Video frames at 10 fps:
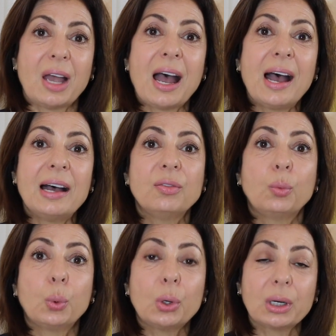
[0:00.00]
to
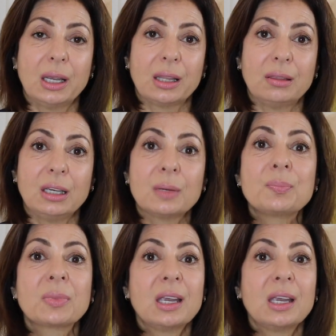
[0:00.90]
have work ethic